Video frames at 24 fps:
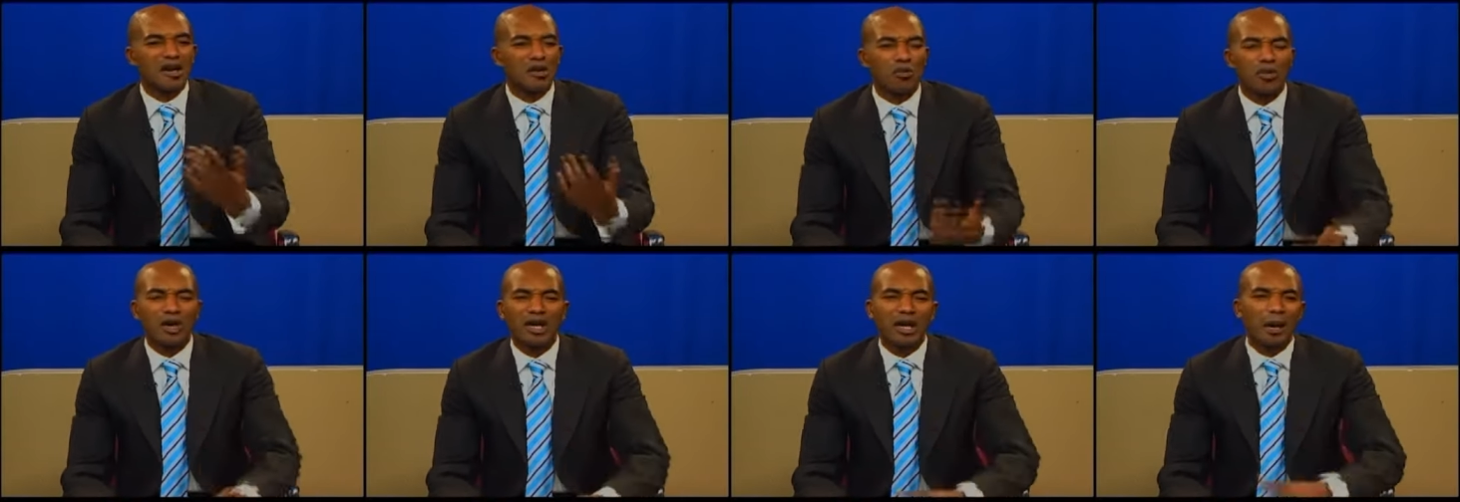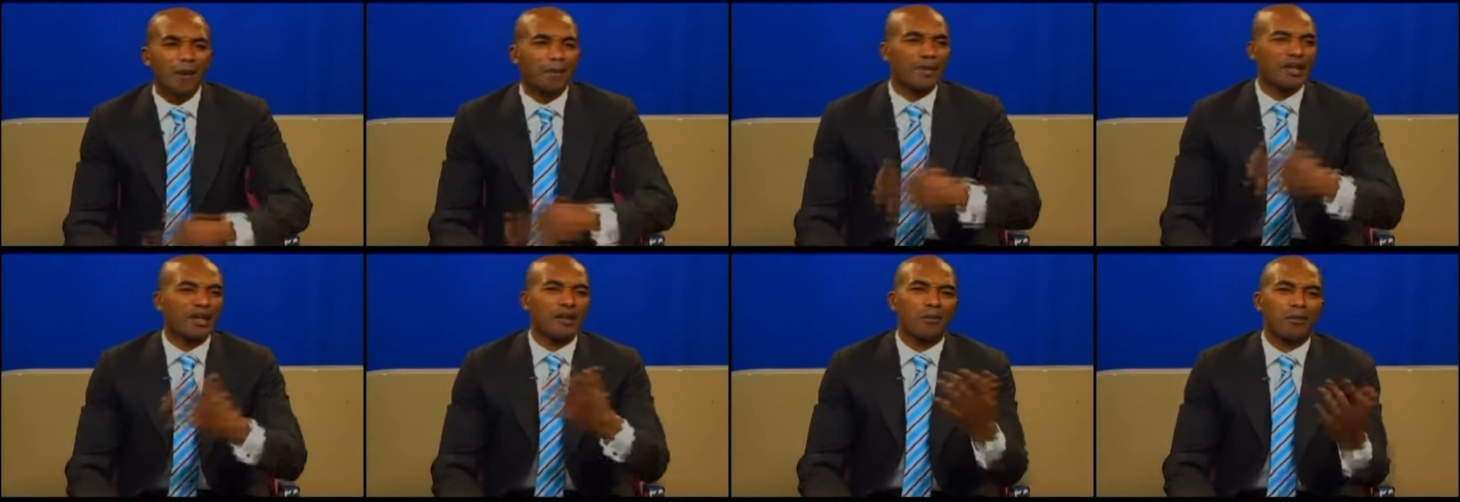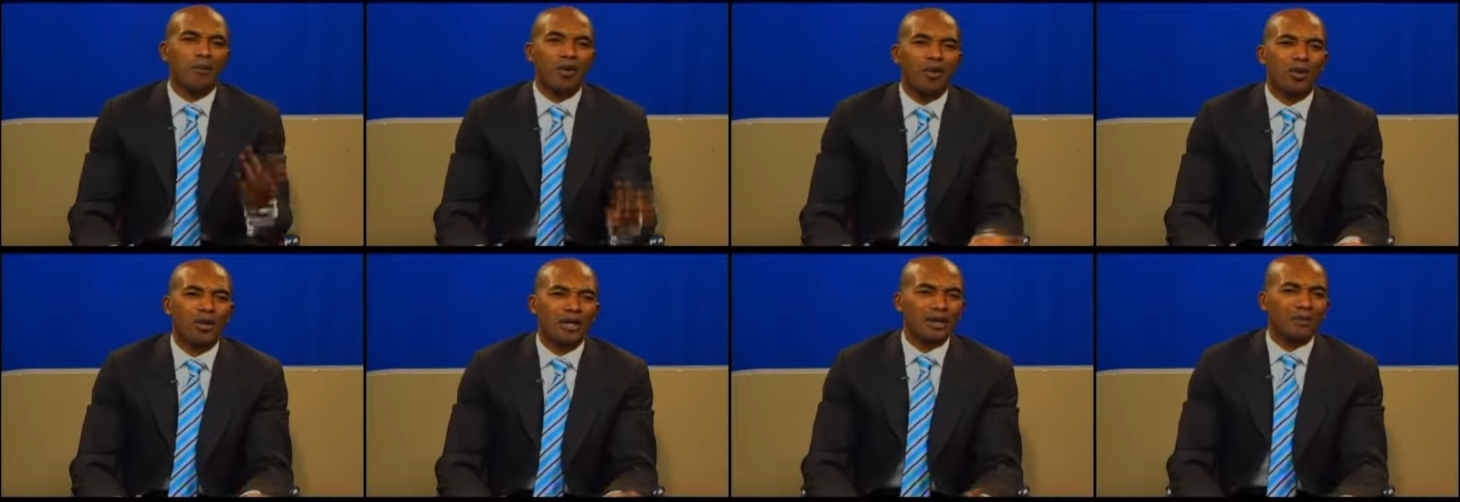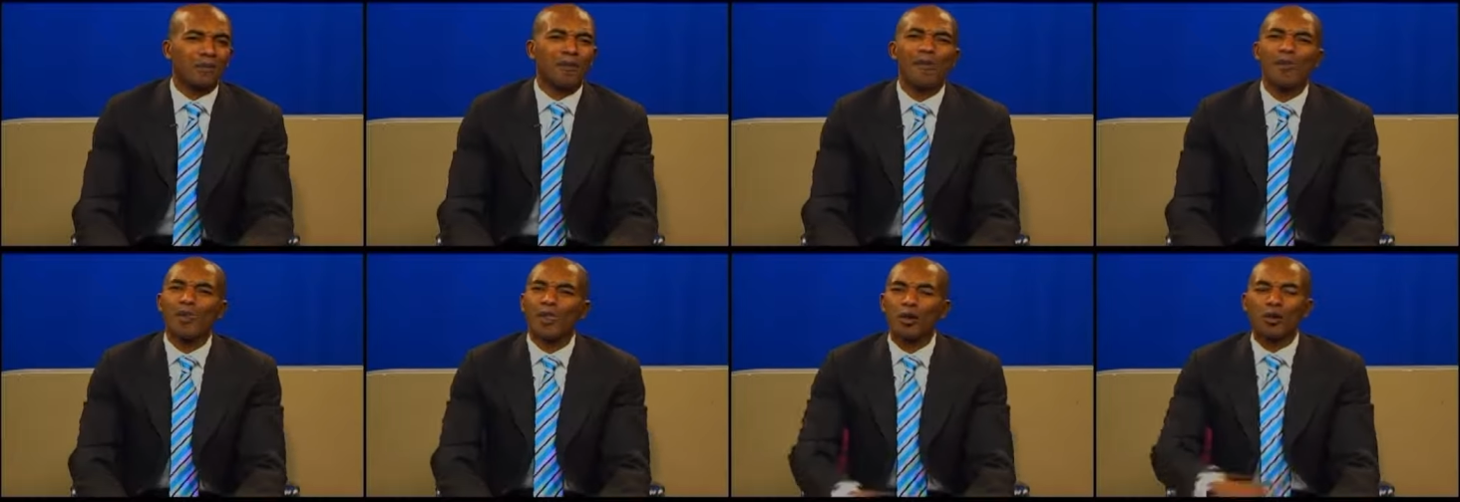Wake up in the morning,
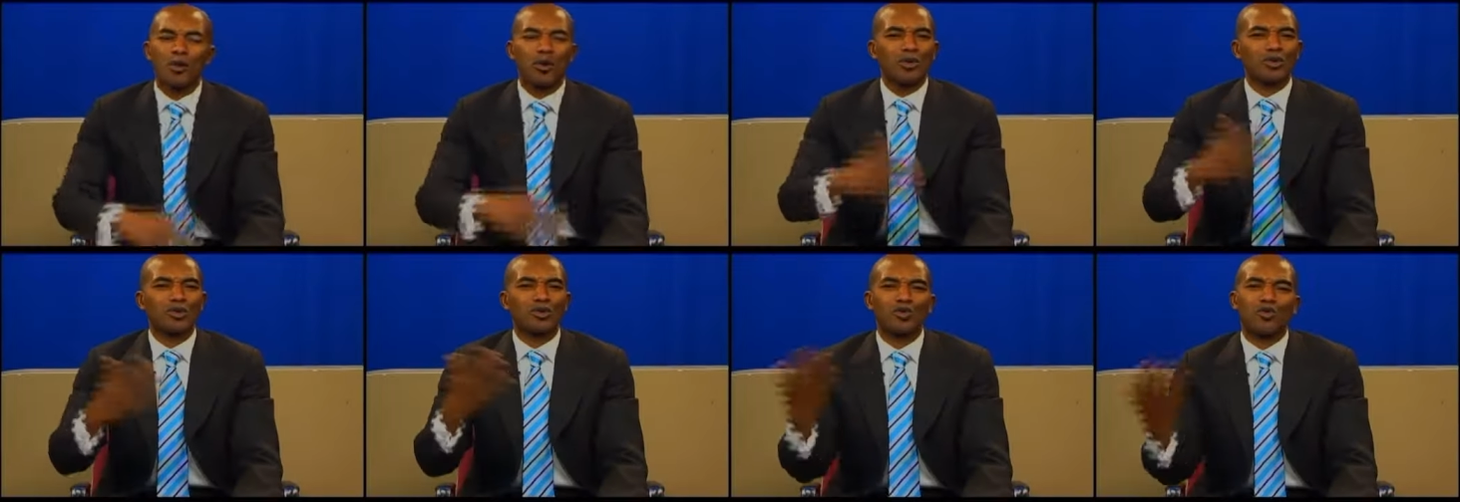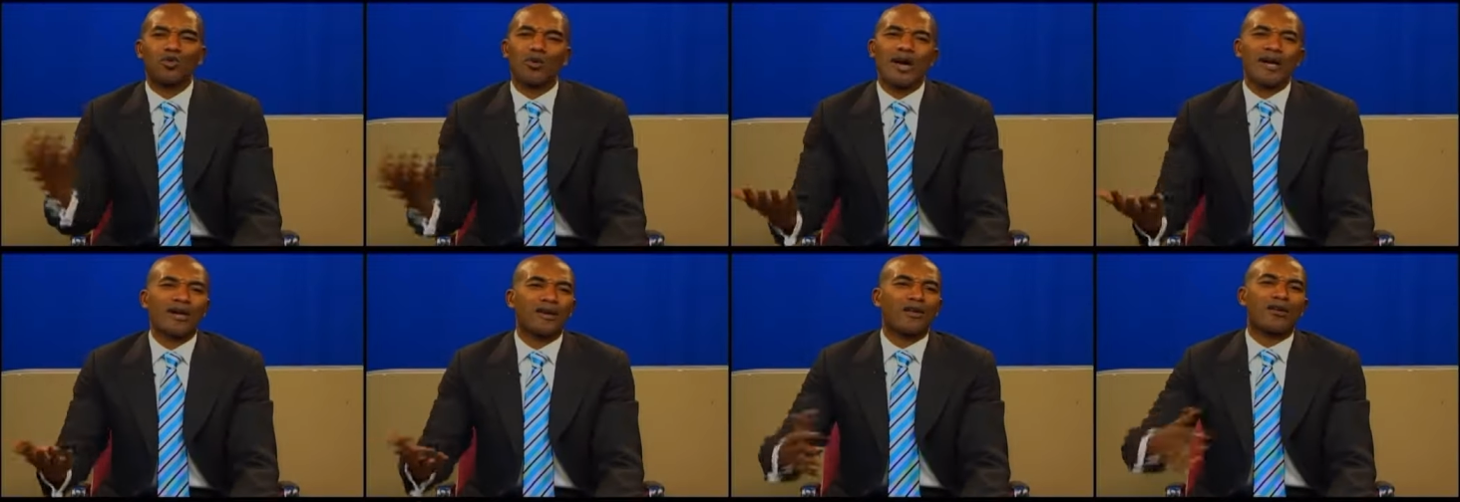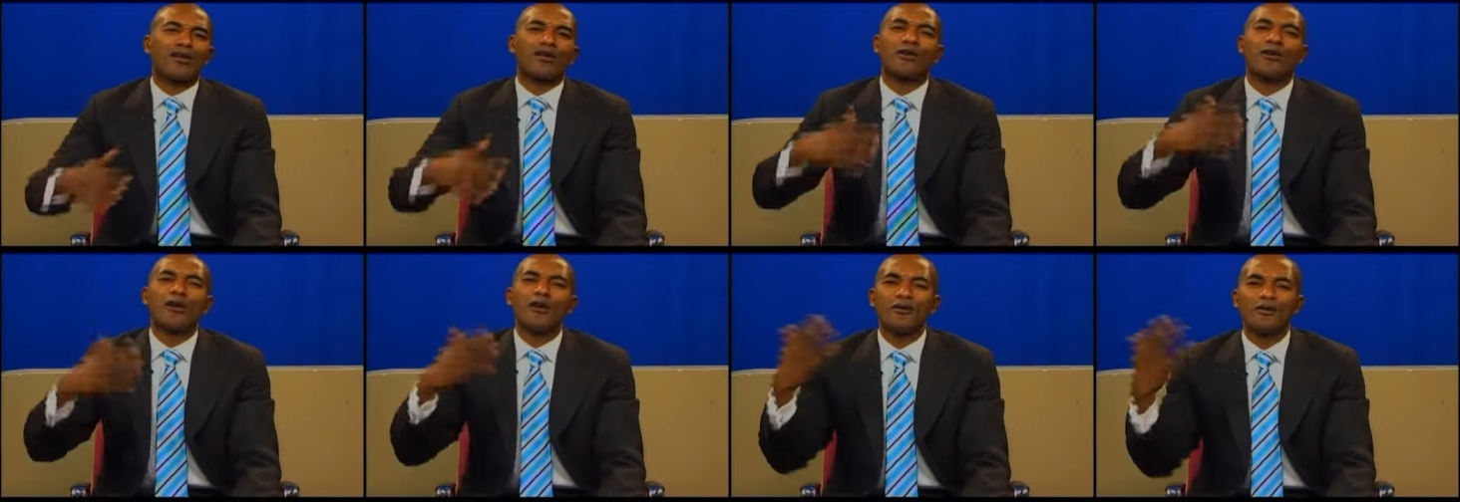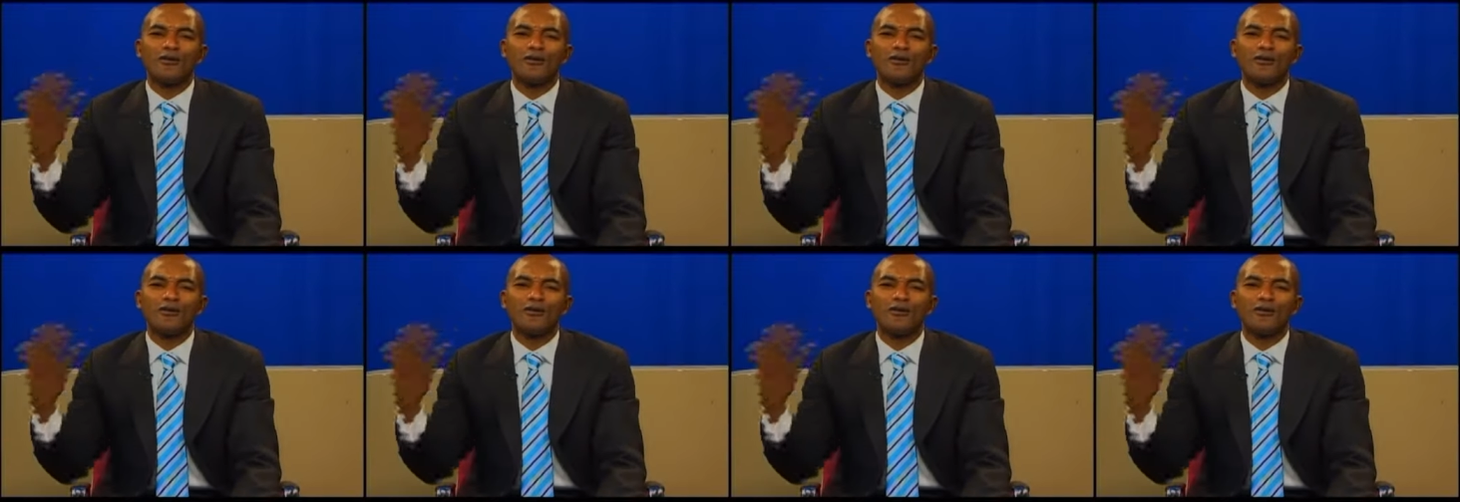go to work,